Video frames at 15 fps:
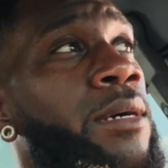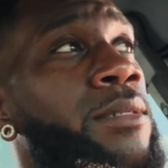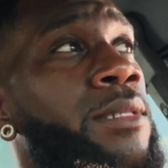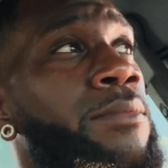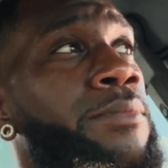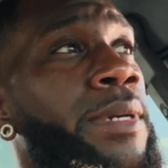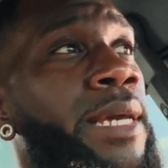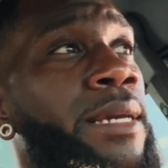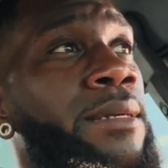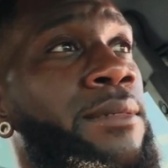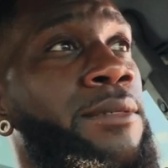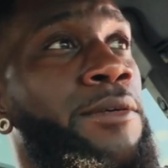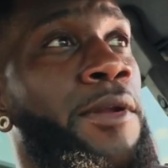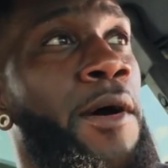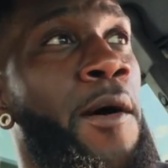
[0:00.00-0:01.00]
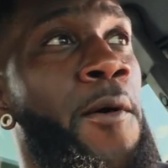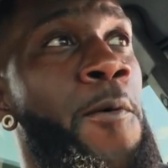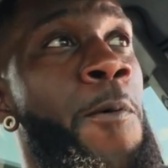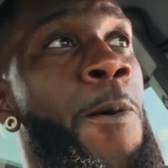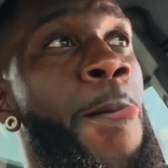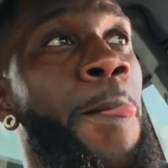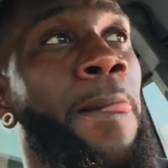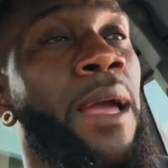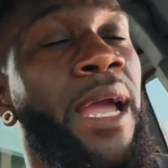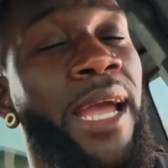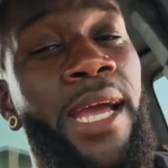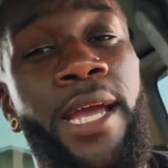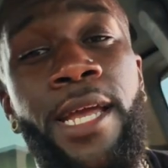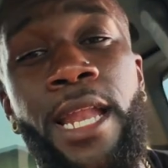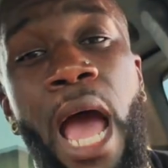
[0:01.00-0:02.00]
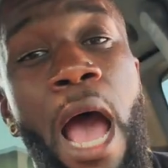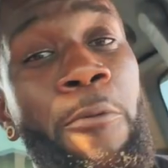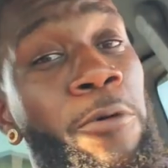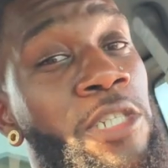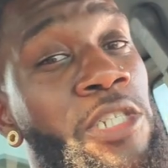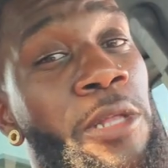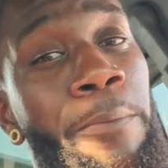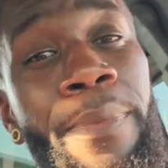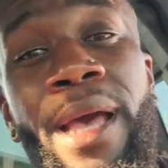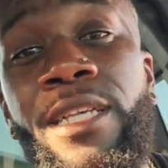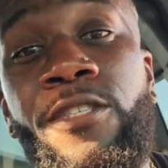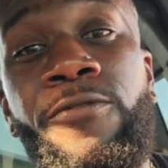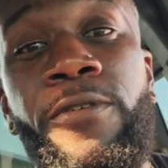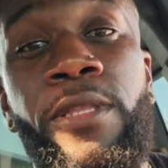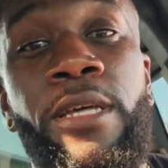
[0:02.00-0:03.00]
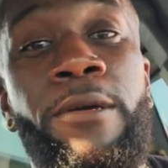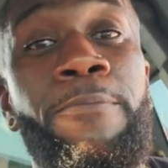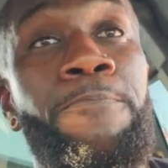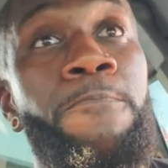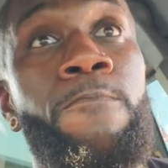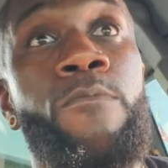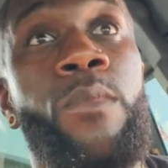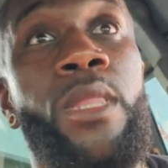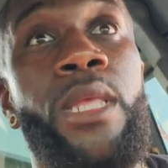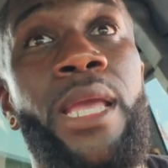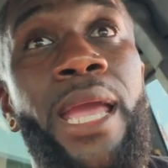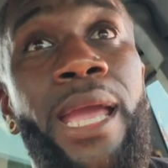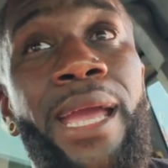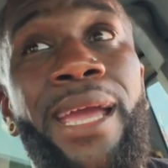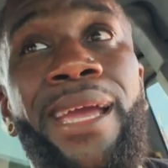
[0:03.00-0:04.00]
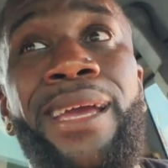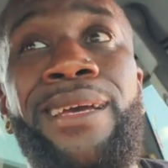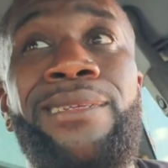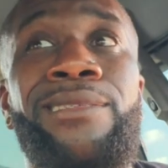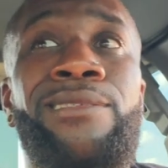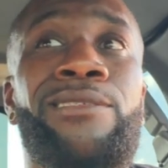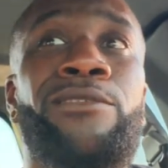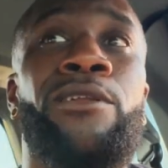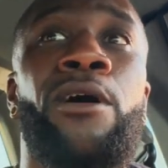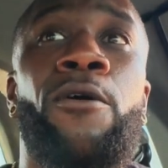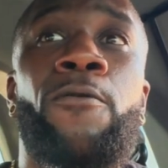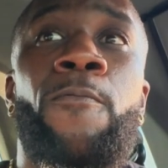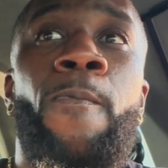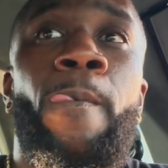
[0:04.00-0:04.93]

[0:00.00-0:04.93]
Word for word: than me, you know, and I wish the best for them. And, you know,